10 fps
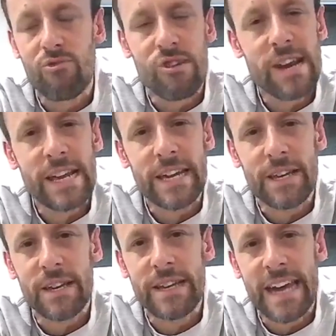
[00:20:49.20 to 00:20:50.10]

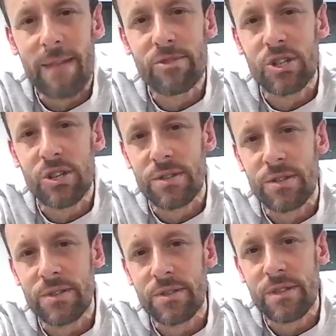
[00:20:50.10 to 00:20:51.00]
really
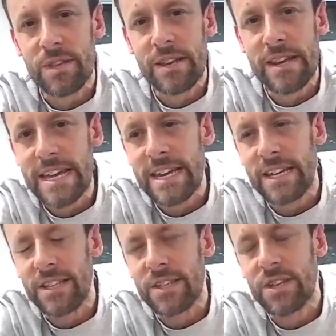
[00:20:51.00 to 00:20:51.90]
captures the
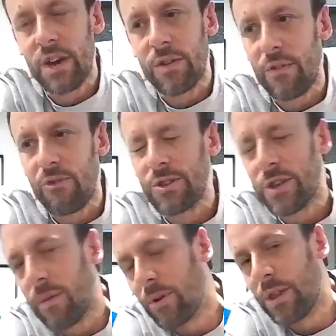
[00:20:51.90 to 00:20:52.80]
needs, so that, for
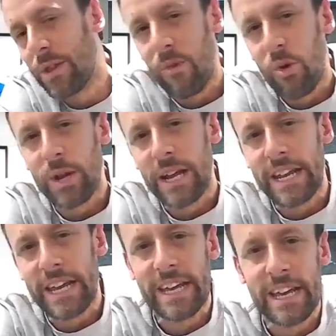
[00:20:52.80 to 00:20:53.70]
example, in the
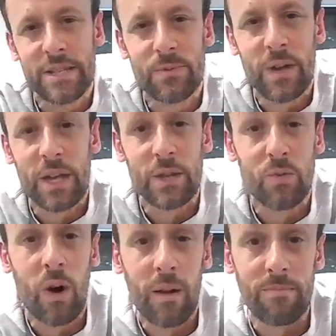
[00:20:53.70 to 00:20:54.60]
morning it's
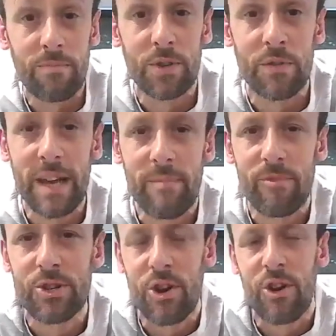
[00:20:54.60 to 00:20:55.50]
one sort of
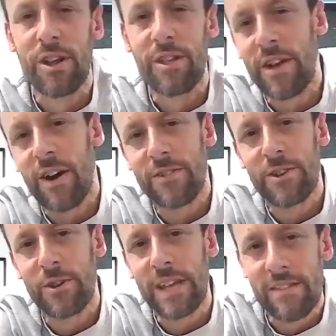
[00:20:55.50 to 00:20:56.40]
temperature, and in the
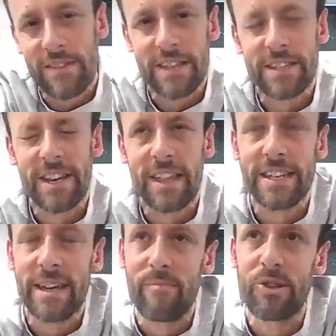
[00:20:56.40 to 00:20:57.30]
afternoon, evening, it's
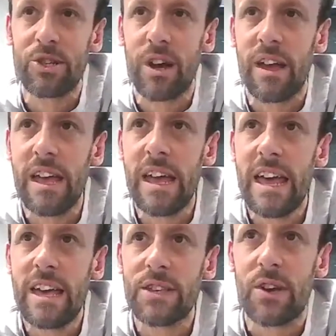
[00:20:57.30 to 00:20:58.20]
another temperature,
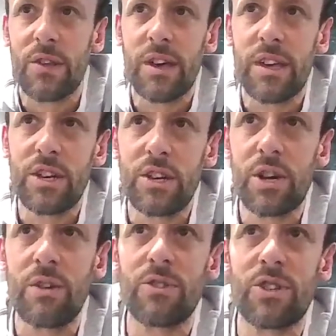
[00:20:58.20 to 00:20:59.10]
so that you
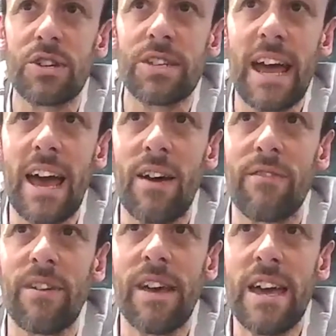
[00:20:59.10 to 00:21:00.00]
don't just
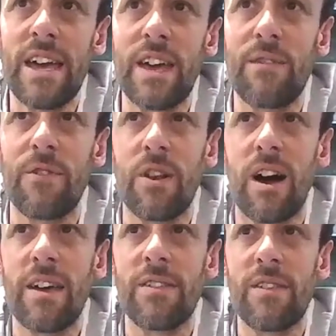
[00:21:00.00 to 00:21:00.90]
have, if you
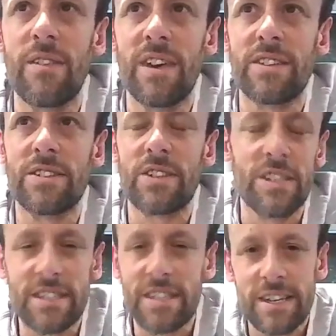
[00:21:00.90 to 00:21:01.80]
like, this
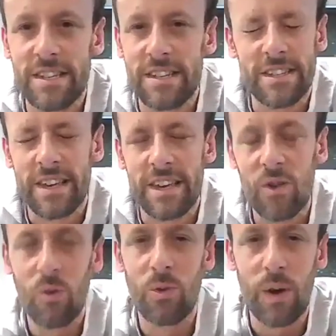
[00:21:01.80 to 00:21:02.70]

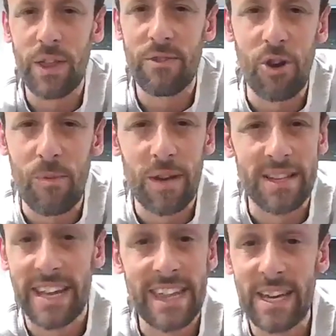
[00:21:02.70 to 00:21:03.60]
consistency all the way through,
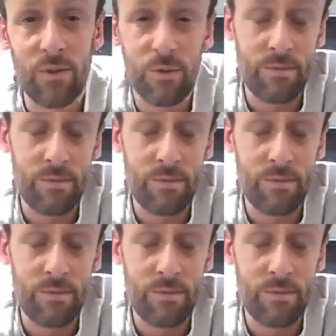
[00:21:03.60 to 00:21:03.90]
because I think it